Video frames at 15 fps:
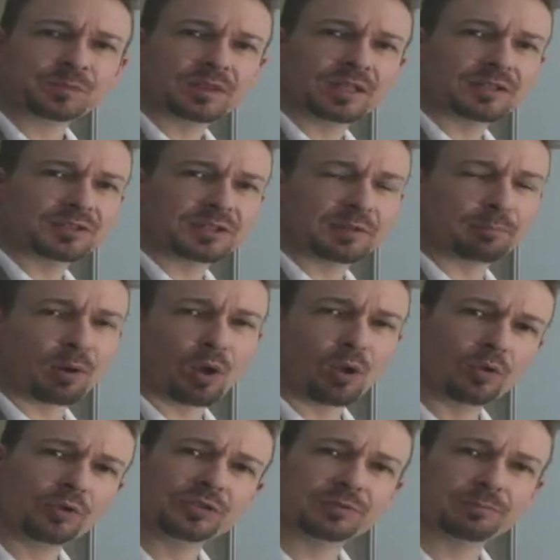You can see the
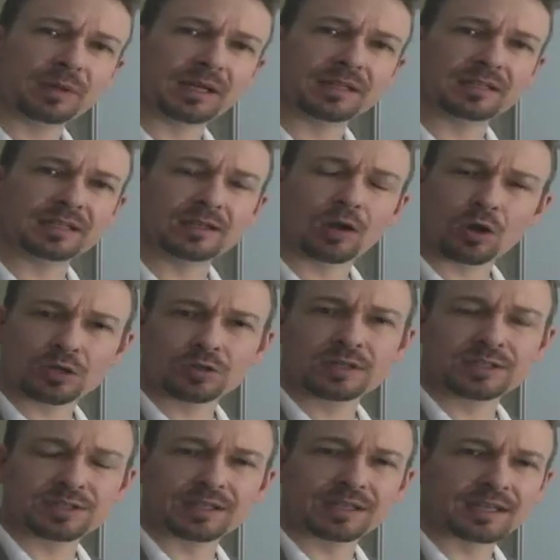pulse by the
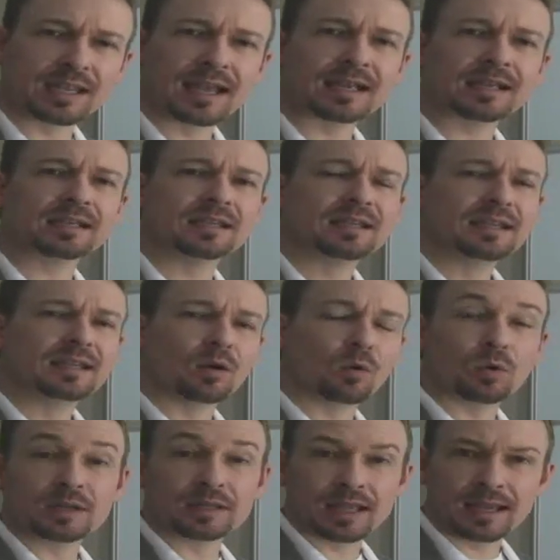arteries on the neck
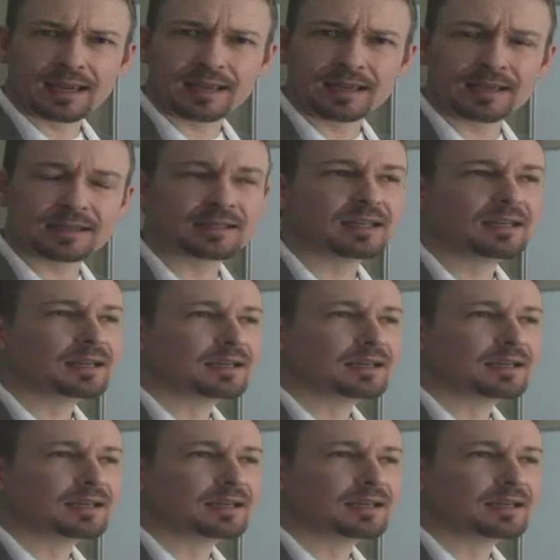or in the head.